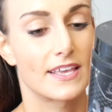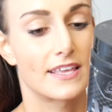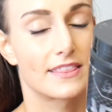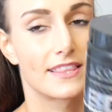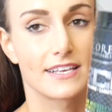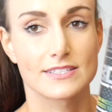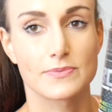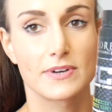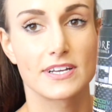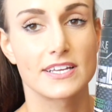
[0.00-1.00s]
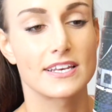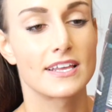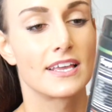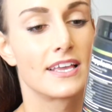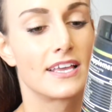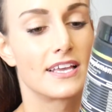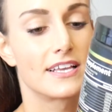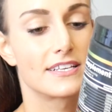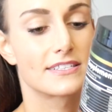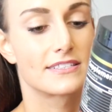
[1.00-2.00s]
this one
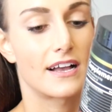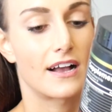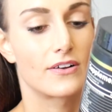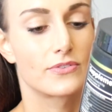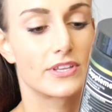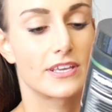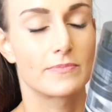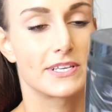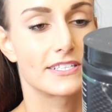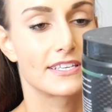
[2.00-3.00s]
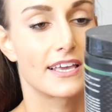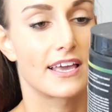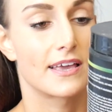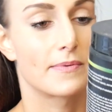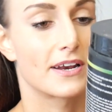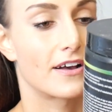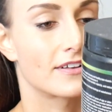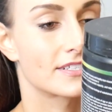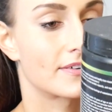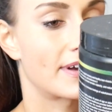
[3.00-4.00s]
is not only a BCA, but it
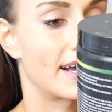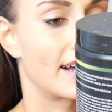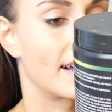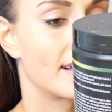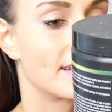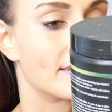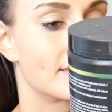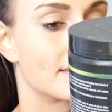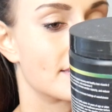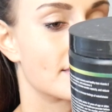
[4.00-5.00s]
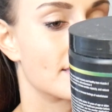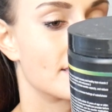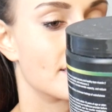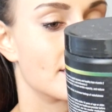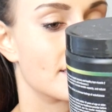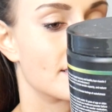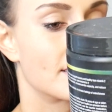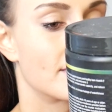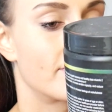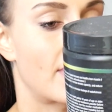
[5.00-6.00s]
also has
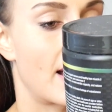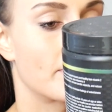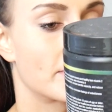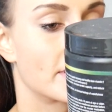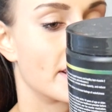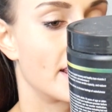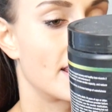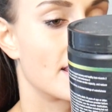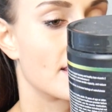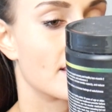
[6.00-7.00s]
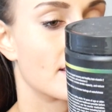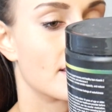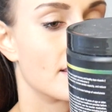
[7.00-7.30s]
fat burning,